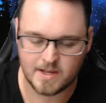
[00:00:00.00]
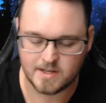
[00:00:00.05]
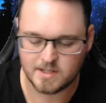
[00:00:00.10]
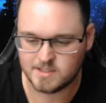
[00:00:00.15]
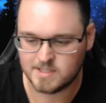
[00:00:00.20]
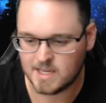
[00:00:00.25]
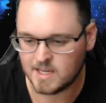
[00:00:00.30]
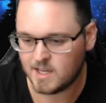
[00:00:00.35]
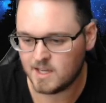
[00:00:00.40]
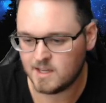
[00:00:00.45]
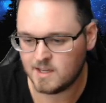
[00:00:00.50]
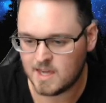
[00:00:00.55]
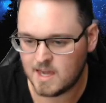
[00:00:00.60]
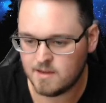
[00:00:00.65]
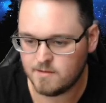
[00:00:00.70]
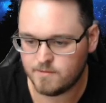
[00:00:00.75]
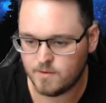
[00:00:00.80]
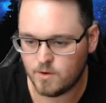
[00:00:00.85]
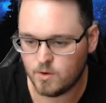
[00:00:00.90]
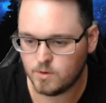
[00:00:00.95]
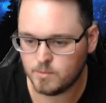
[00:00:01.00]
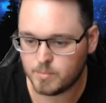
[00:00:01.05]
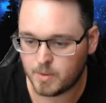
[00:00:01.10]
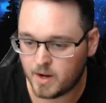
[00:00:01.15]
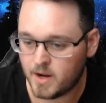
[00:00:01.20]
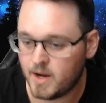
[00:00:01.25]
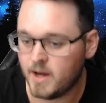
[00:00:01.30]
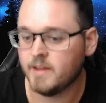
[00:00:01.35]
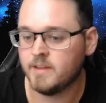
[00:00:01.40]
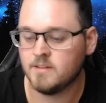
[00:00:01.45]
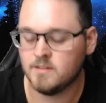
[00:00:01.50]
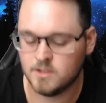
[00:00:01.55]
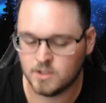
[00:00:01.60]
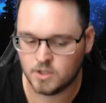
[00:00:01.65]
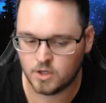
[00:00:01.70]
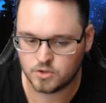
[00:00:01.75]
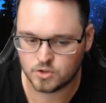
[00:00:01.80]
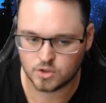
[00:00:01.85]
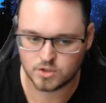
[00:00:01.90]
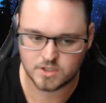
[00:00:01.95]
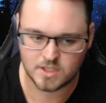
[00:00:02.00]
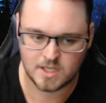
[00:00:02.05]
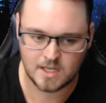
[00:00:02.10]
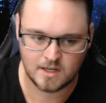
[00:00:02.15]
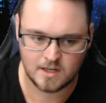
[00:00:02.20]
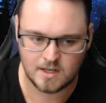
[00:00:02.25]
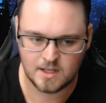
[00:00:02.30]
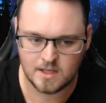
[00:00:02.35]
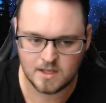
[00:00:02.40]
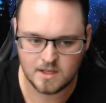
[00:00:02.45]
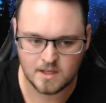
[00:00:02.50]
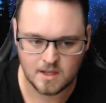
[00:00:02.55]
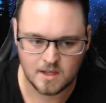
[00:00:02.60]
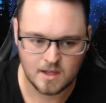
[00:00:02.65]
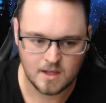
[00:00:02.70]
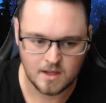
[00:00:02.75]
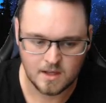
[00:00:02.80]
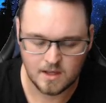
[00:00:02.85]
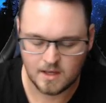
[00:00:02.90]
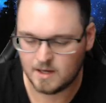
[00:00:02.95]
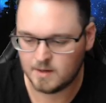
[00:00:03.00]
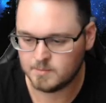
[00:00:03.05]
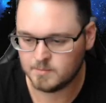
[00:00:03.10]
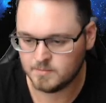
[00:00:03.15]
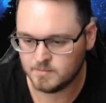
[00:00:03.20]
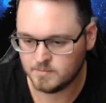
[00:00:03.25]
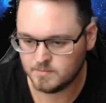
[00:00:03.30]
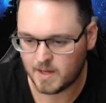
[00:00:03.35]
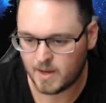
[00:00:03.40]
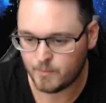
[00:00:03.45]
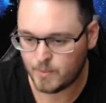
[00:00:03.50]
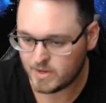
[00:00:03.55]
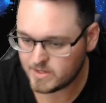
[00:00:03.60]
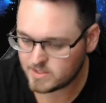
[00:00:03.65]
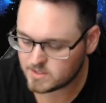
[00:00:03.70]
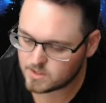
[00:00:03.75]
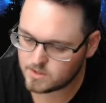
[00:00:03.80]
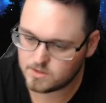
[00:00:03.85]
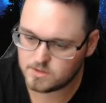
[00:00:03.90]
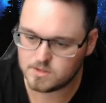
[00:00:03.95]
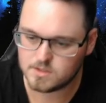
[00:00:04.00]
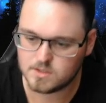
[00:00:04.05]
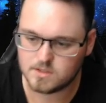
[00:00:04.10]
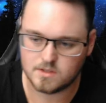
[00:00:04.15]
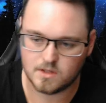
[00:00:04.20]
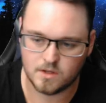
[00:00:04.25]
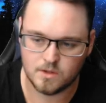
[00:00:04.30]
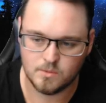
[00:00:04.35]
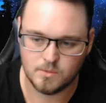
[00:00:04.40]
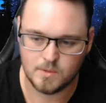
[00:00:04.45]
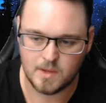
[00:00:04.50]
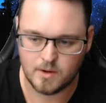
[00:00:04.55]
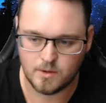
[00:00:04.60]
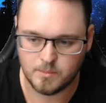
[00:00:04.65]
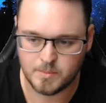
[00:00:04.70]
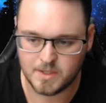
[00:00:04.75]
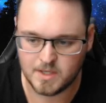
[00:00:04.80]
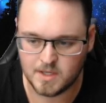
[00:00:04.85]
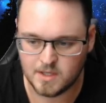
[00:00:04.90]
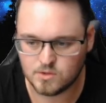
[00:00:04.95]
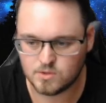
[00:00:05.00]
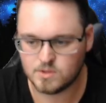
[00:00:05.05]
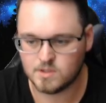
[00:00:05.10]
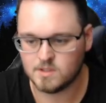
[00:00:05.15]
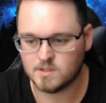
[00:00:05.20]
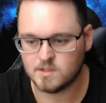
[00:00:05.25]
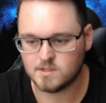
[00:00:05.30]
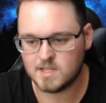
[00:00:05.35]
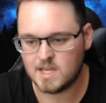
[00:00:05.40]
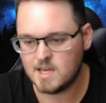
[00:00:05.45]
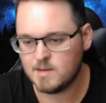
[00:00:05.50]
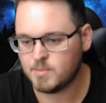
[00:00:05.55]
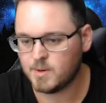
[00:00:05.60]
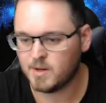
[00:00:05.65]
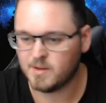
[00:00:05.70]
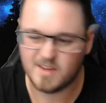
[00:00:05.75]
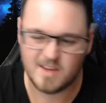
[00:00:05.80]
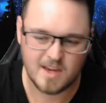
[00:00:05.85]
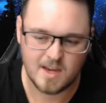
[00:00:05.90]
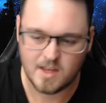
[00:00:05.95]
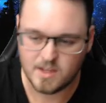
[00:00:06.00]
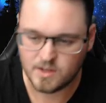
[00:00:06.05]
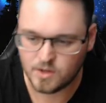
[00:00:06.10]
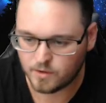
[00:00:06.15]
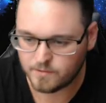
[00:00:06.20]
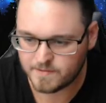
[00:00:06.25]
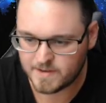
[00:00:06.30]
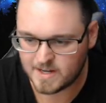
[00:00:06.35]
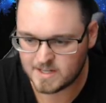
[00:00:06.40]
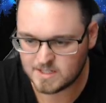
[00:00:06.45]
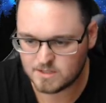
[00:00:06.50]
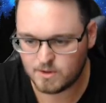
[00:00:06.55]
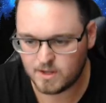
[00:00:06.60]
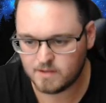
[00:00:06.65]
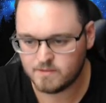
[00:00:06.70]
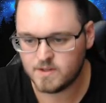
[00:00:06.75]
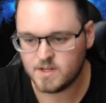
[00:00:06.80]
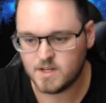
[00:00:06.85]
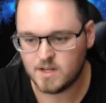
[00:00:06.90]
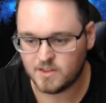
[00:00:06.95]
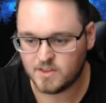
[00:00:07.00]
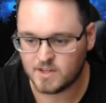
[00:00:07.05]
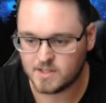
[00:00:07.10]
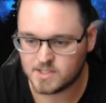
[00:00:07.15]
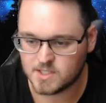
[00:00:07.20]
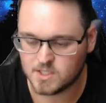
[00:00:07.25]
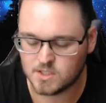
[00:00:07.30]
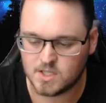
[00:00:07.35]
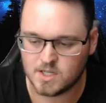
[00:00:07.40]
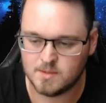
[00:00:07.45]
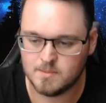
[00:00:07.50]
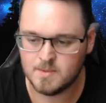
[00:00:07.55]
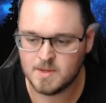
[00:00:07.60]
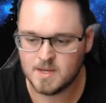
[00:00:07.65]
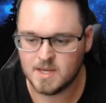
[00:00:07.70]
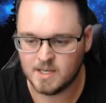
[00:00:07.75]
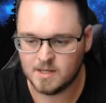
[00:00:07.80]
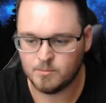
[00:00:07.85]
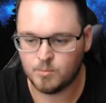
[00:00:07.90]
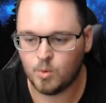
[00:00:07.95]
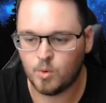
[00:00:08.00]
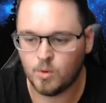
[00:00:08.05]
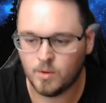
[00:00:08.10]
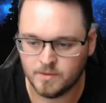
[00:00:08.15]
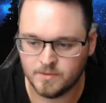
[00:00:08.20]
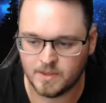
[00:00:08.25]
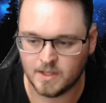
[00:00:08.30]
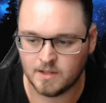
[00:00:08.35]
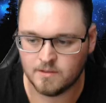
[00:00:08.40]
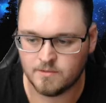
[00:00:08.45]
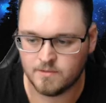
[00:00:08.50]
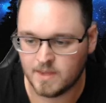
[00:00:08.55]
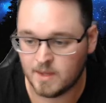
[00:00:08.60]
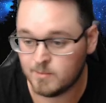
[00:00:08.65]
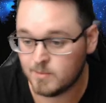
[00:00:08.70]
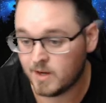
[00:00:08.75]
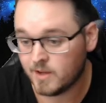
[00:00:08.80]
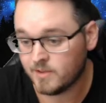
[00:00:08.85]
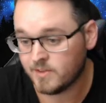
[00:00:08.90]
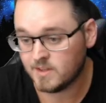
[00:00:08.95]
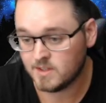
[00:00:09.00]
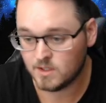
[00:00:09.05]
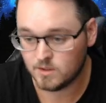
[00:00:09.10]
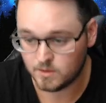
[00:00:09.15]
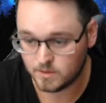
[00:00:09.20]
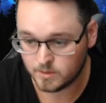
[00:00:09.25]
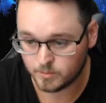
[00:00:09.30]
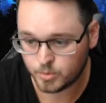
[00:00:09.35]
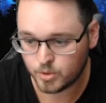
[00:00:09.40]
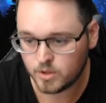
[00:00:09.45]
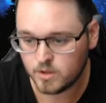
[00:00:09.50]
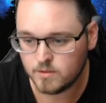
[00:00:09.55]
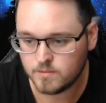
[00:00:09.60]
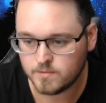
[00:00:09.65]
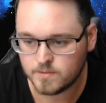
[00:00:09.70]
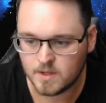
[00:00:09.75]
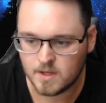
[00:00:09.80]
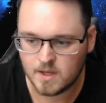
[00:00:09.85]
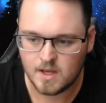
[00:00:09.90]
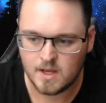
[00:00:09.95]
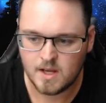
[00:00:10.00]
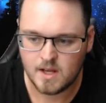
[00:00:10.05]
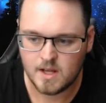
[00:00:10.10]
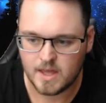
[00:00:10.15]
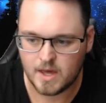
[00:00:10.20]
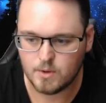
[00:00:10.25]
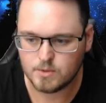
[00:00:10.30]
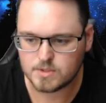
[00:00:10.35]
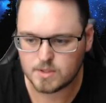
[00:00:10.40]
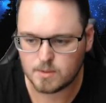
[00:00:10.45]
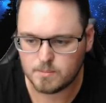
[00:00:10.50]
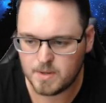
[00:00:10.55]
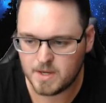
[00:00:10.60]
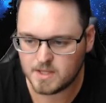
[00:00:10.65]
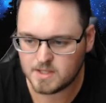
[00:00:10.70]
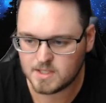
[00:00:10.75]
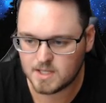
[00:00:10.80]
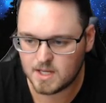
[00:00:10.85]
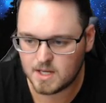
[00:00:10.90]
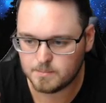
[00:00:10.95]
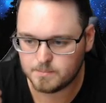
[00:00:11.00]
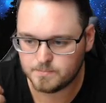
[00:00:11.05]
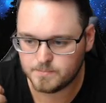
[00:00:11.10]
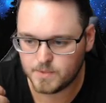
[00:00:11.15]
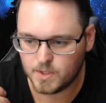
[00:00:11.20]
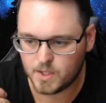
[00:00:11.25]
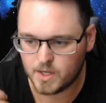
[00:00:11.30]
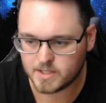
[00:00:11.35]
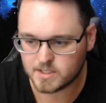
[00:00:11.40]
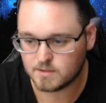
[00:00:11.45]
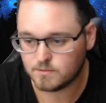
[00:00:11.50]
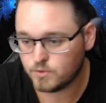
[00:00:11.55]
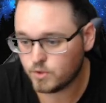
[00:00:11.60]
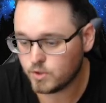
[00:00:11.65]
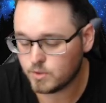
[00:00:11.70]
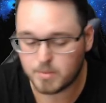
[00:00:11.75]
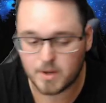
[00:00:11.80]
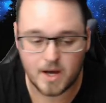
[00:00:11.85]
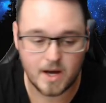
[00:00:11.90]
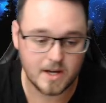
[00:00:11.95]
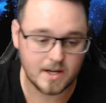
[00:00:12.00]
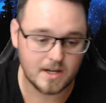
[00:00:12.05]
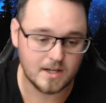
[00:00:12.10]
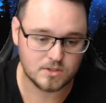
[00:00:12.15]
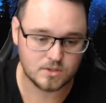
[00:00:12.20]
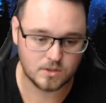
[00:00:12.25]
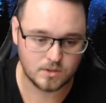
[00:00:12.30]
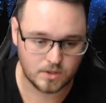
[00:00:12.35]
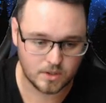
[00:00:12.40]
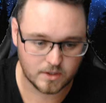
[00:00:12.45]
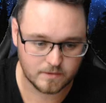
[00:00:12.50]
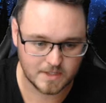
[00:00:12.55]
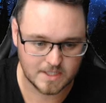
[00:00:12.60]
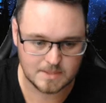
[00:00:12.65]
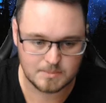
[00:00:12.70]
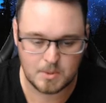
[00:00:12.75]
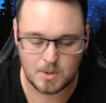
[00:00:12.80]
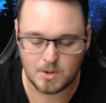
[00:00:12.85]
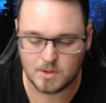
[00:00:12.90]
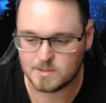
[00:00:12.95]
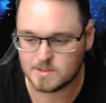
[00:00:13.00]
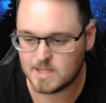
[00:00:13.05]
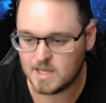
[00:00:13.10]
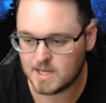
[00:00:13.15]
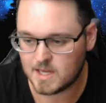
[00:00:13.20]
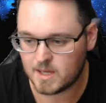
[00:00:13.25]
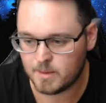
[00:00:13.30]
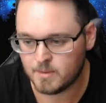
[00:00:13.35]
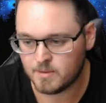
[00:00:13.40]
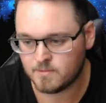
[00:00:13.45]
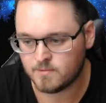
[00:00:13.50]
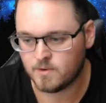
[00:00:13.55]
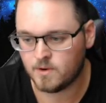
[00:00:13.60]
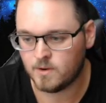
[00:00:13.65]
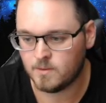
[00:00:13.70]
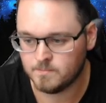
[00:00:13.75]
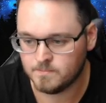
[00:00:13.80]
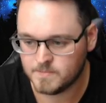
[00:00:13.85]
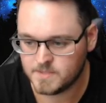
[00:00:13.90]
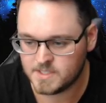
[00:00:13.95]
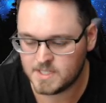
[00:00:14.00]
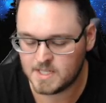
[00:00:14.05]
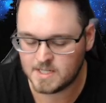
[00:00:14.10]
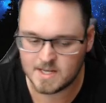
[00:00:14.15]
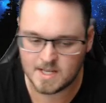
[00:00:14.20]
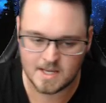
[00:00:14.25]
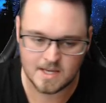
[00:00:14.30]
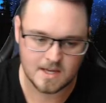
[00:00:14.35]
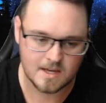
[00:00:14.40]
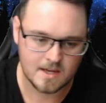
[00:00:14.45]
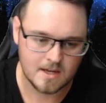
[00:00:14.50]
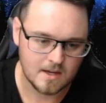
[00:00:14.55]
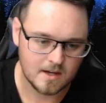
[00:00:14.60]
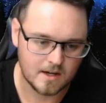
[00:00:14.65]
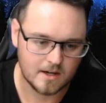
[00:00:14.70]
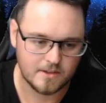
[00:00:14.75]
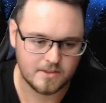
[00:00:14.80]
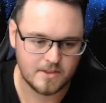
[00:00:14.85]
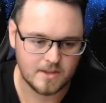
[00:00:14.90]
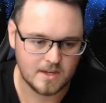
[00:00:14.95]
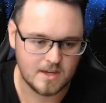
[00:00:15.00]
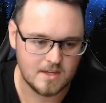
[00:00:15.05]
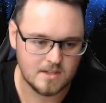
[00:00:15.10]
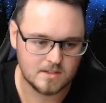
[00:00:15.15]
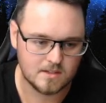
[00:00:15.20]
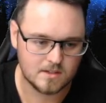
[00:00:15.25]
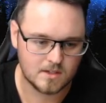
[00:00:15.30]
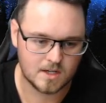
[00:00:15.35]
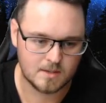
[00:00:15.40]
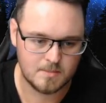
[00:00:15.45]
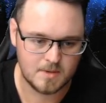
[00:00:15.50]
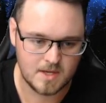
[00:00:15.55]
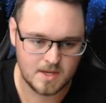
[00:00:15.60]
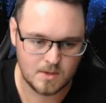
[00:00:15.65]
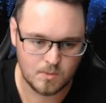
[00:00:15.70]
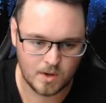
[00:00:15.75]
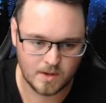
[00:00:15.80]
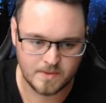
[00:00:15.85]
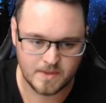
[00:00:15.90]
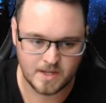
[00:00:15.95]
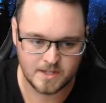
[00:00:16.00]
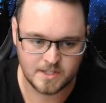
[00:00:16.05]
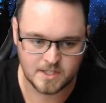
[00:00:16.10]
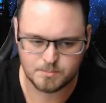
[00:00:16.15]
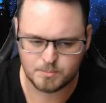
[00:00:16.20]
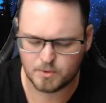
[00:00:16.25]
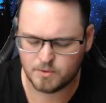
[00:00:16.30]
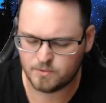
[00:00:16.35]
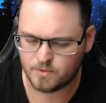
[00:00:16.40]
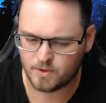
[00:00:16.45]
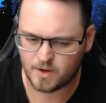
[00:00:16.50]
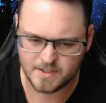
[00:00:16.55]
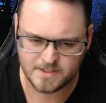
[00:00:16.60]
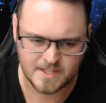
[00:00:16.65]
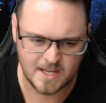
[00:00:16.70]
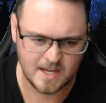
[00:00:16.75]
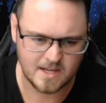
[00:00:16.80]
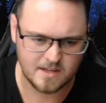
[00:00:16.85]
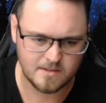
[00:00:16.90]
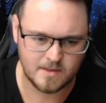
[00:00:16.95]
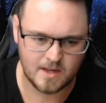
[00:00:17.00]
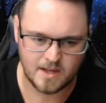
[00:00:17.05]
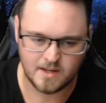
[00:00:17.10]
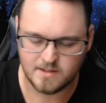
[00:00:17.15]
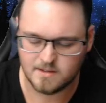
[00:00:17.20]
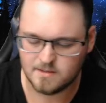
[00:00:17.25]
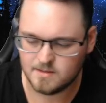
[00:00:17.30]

second key forward behind Josh Kennedy, that West Coast. So that will be interesting to see, but not fantasy relevant. I think it's just going to be an important thing for them, and I think they'll improve. They also picked up the likes of Luke Parker, so a lot of experience there coming from Sydney. I think he's going to be one that just provides that